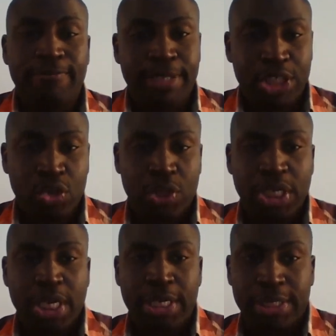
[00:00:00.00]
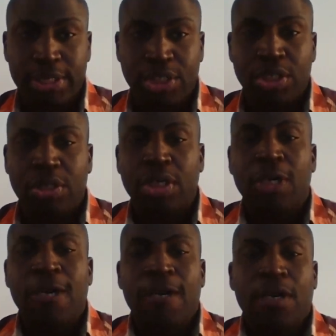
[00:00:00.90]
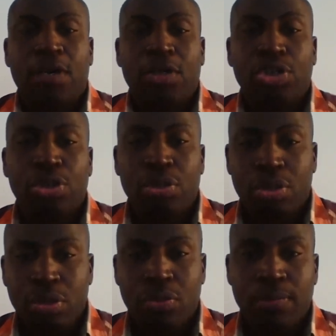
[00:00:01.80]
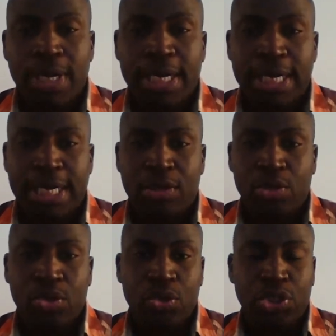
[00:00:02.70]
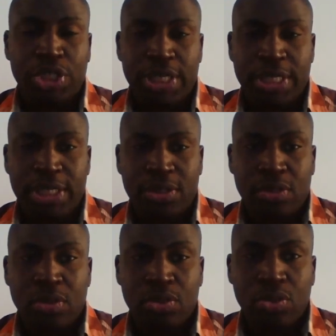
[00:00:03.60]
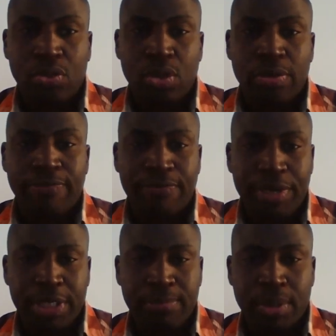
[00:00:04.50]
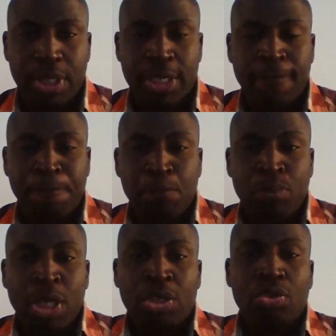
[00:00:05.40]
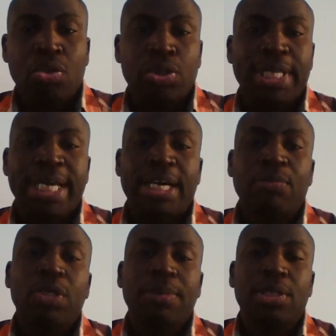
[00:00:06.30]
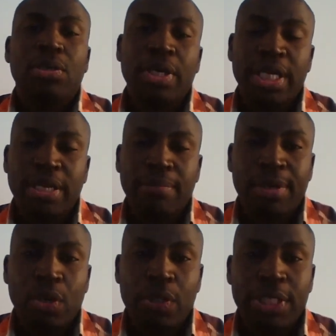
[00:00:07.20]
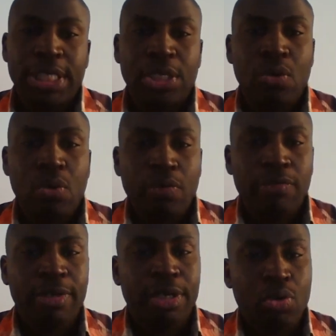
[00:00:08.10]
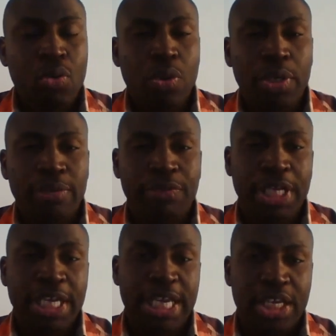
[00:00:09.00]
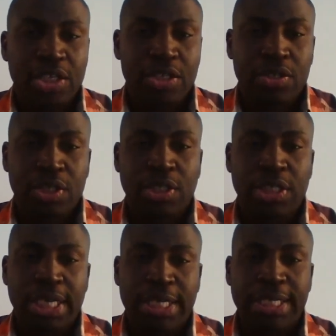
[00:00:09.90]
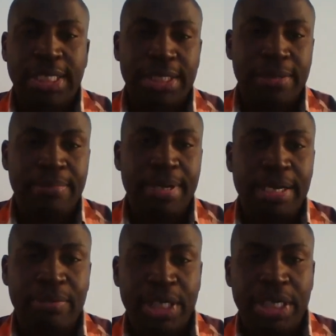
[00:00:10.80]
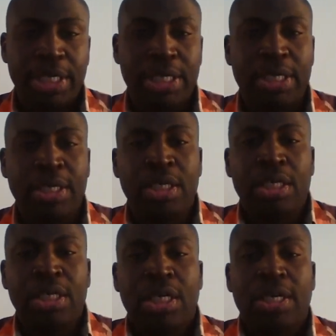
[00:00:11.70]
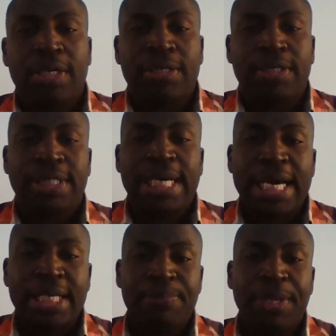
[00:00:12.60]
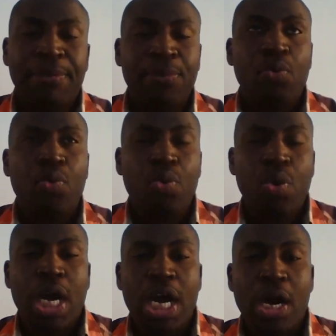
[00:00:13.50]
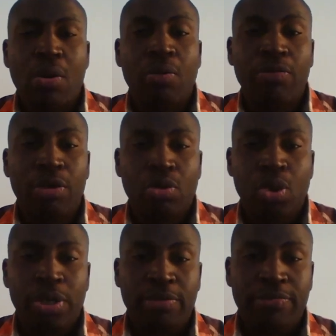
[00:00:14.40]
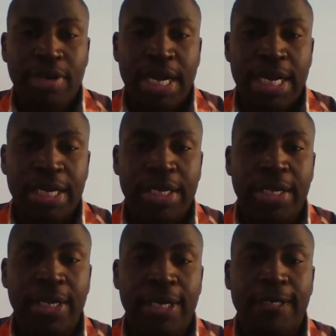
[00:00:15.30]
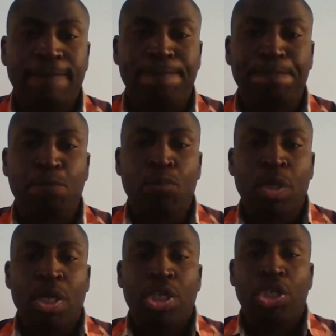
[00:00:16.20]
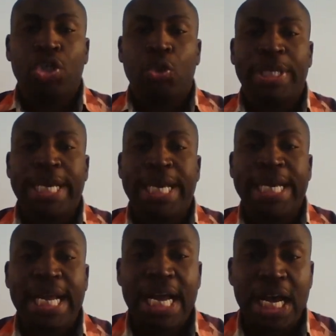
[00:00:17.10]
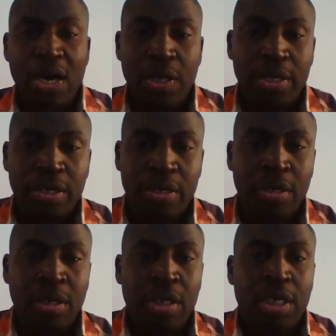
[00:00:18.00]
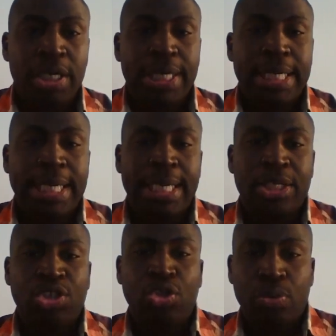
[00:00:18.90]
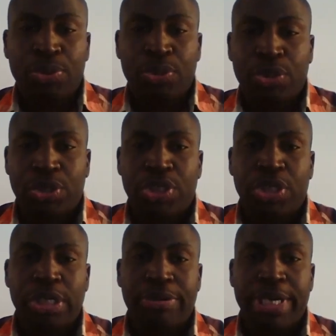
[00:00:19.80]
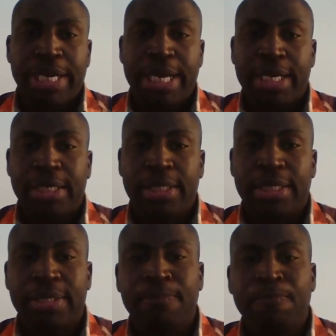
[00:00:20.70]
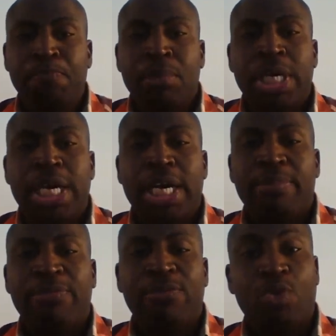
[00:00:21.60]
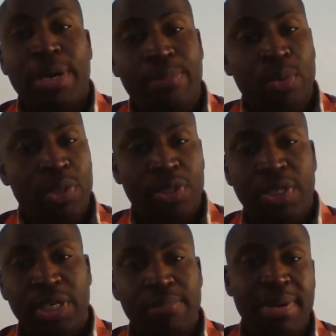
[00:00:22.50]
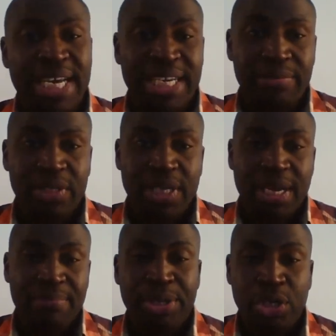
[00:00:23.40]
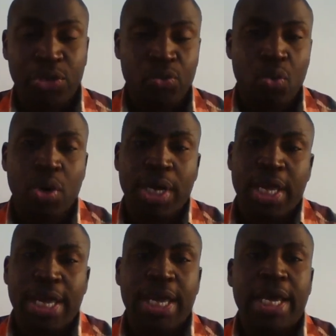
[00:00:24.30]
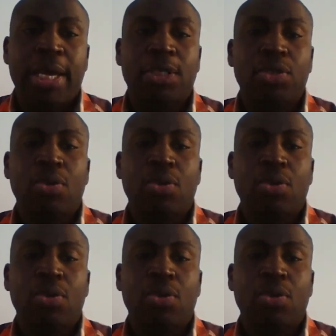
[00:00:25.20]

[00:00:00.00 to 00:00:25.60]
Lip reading: video challenge on YouTube. I also share this also on Facebook. So today I'm going to be talking about the overqualification challenge, the barrier that people who are overqualified, they encounter in job search here in Canada. Before I proceed, my name is Abiodun Oke.